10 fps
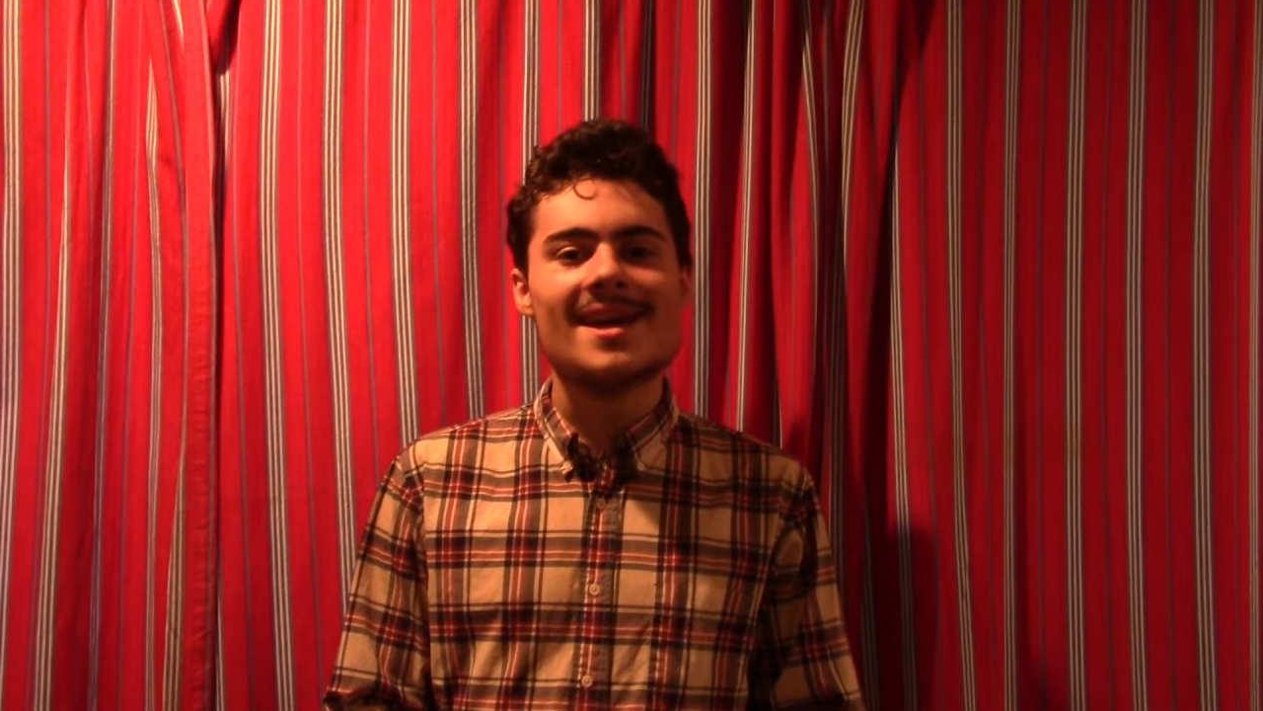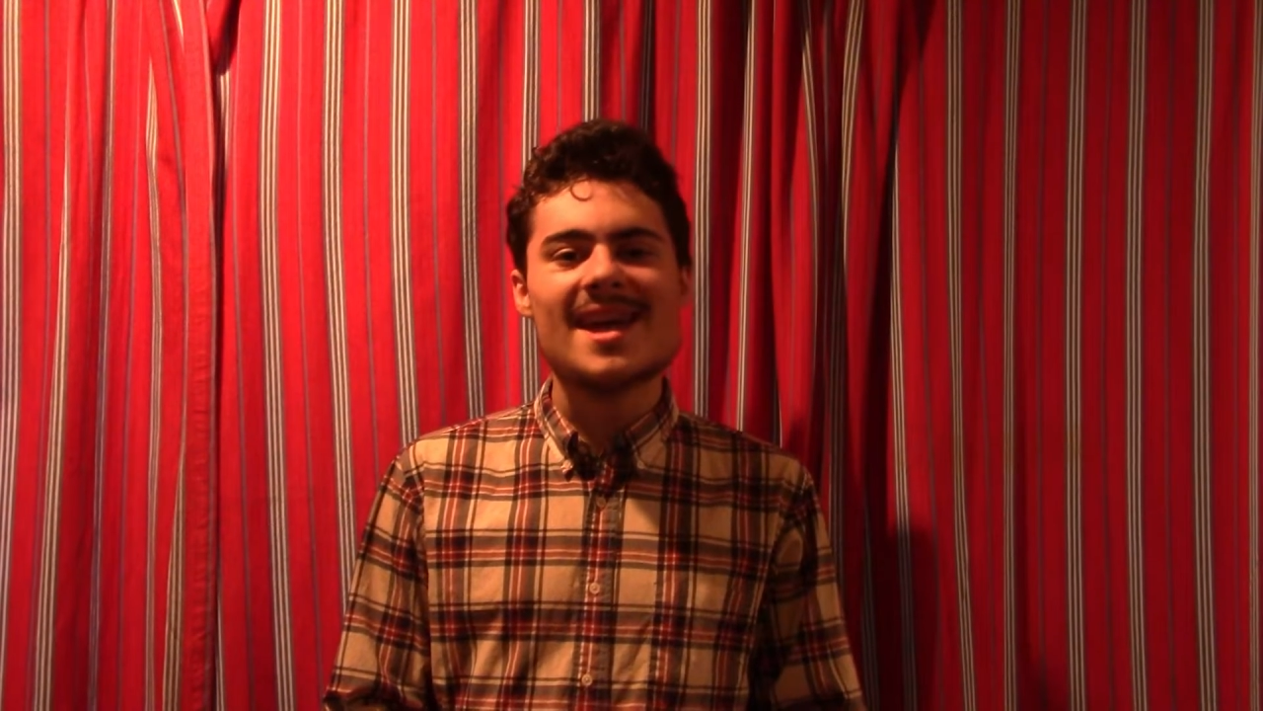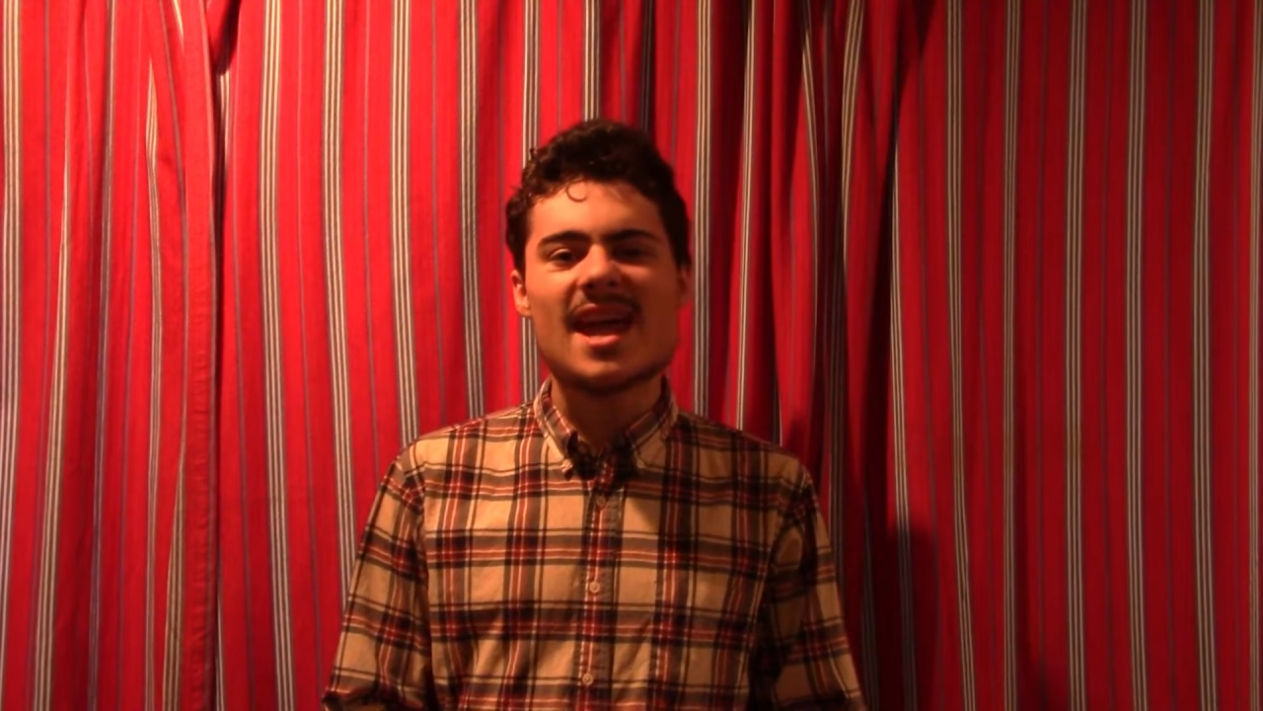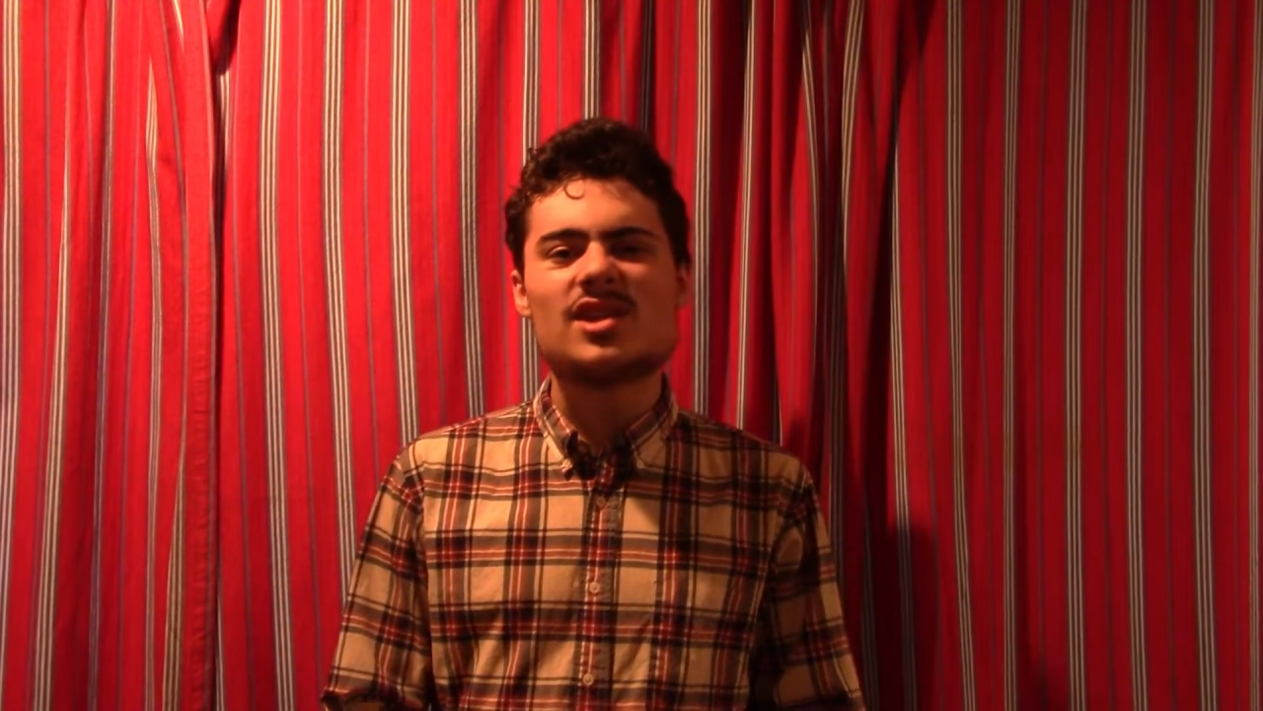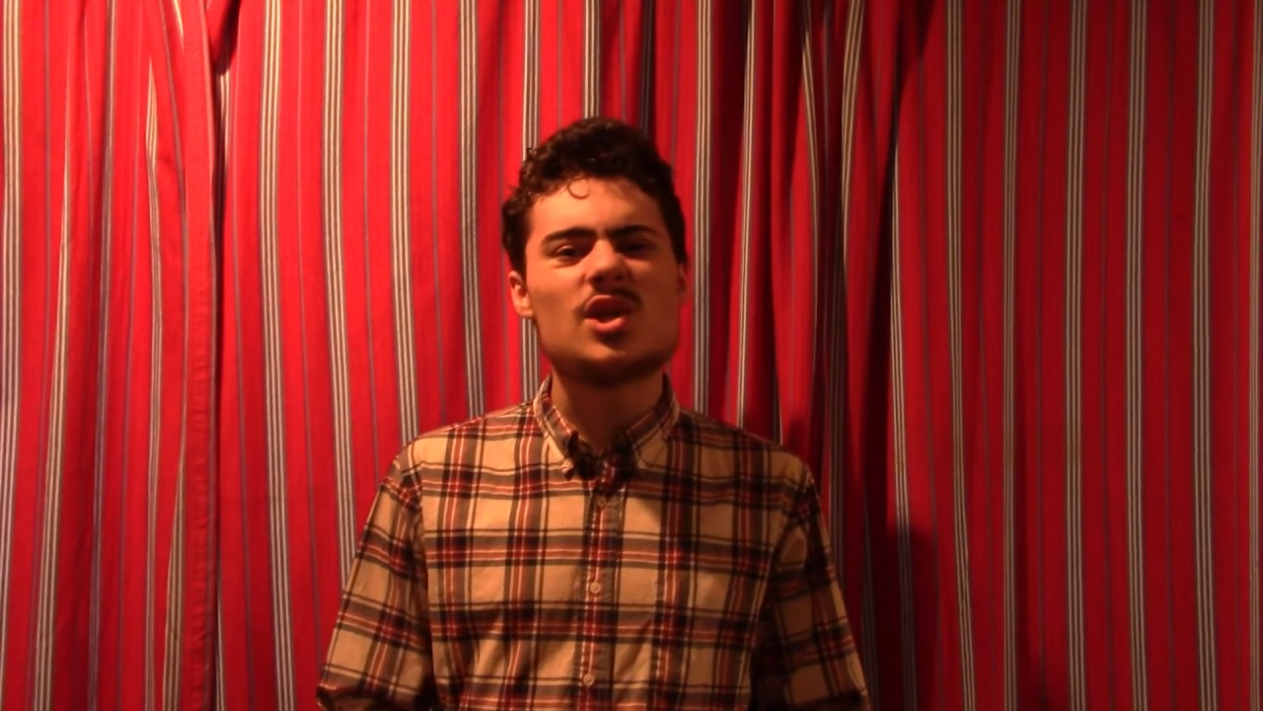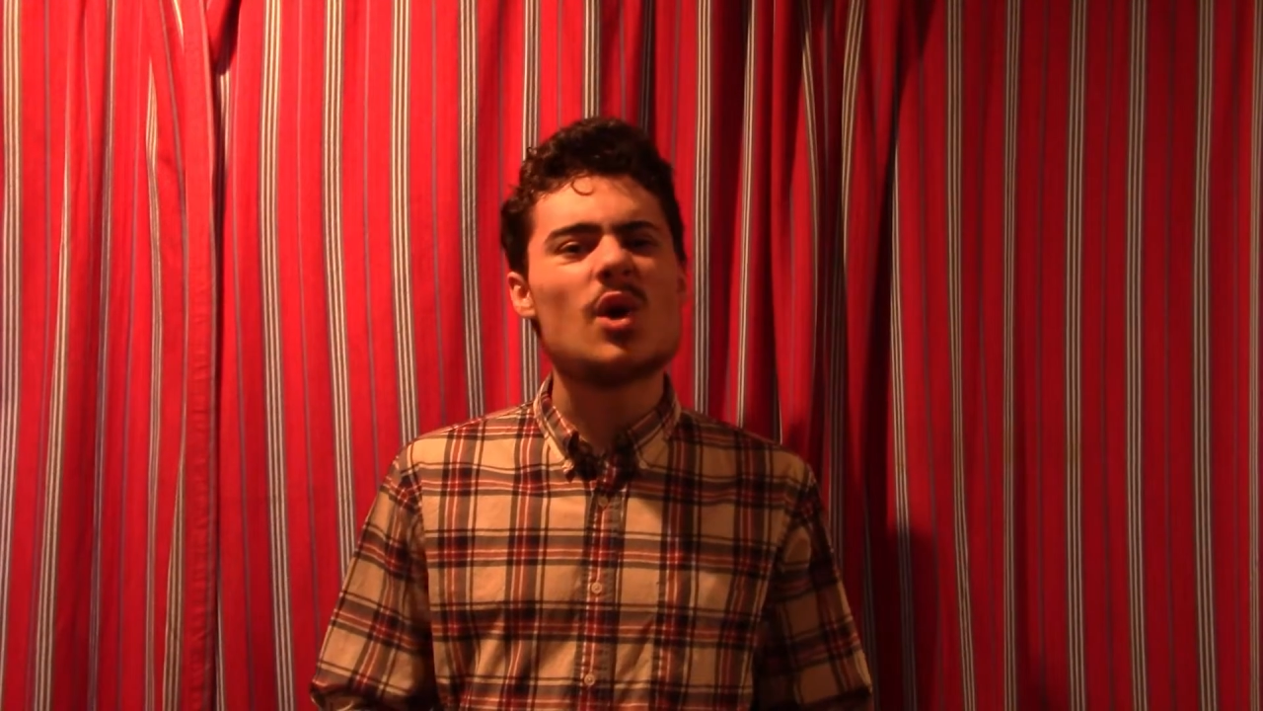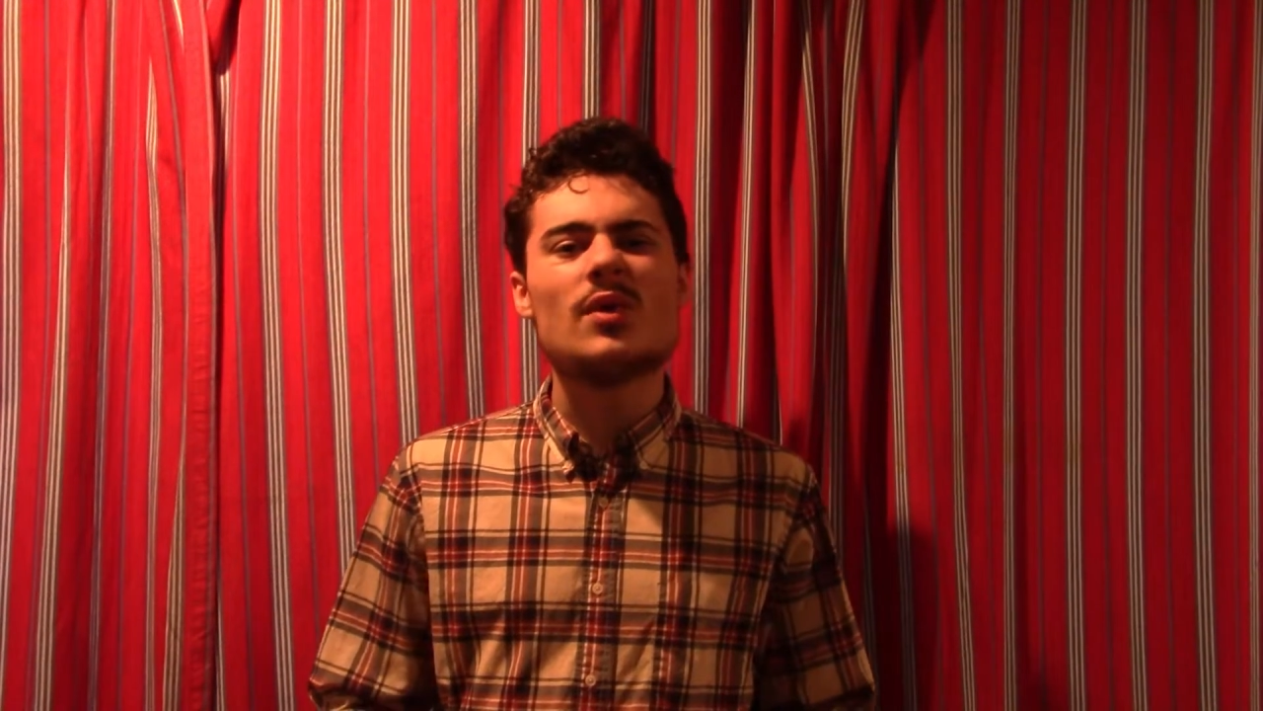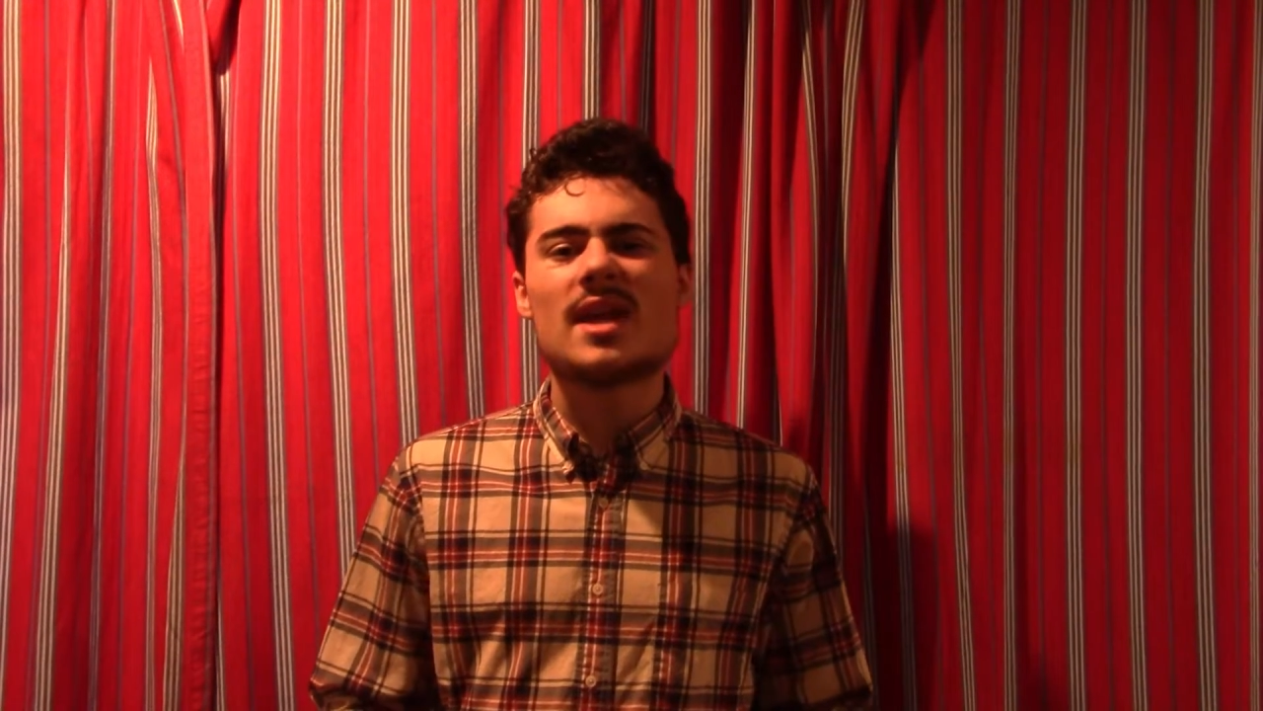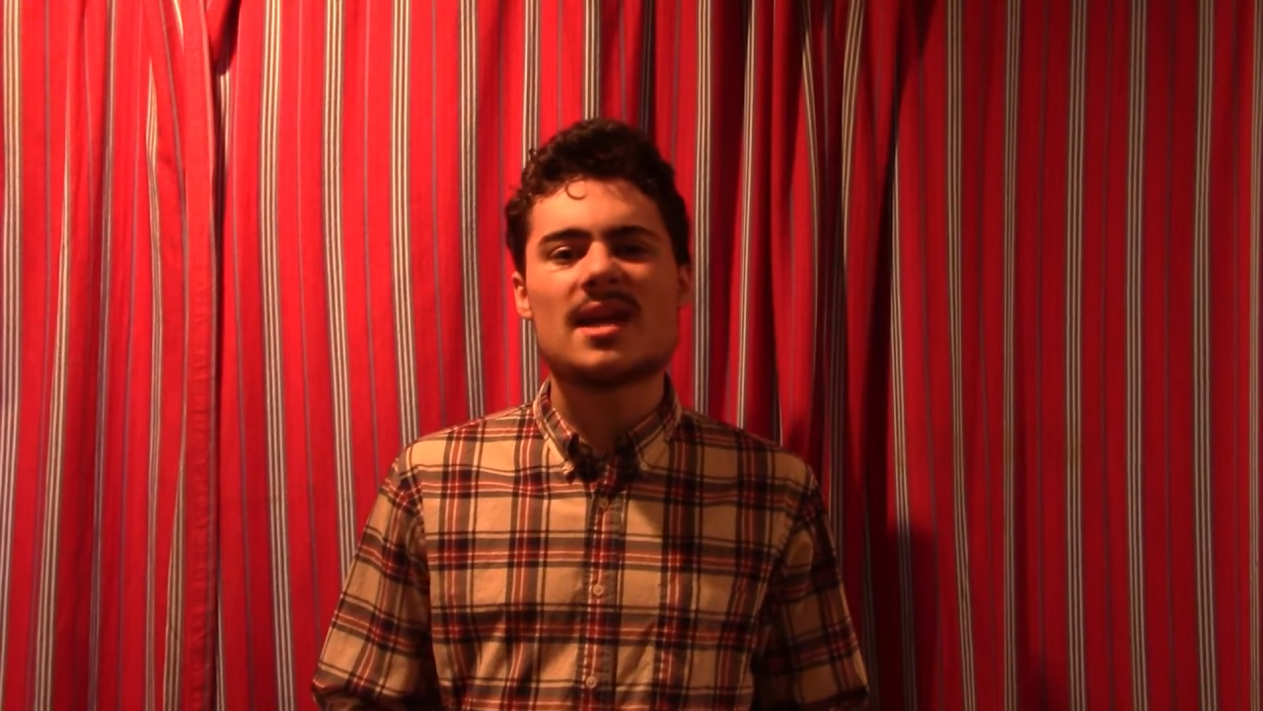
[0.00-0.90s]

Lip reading: And she only